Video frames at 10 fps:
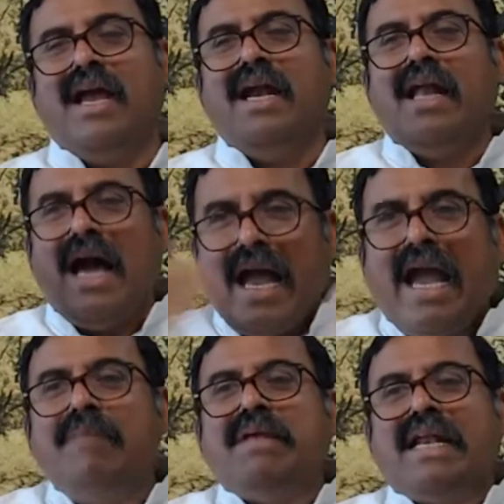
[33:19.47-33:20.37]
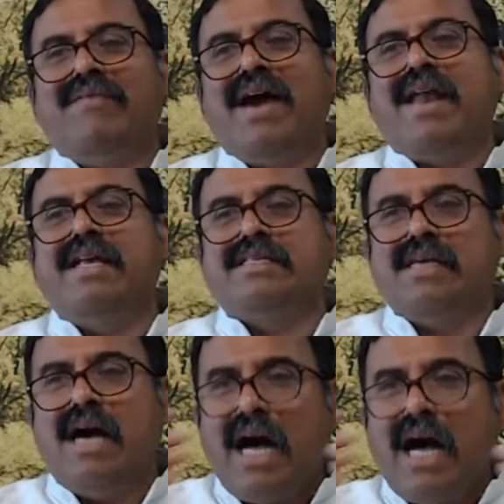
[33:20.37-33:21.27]
And I am that
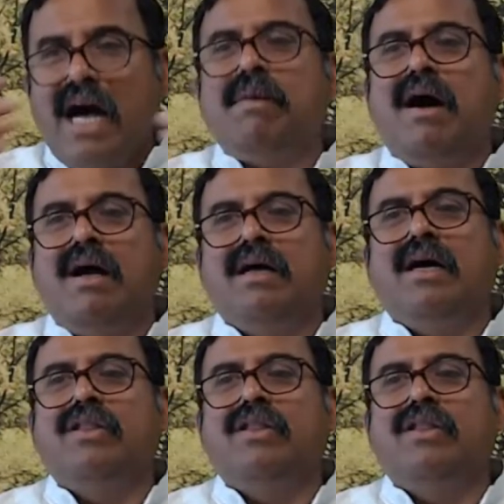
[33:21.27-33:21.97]
awareness, Atma,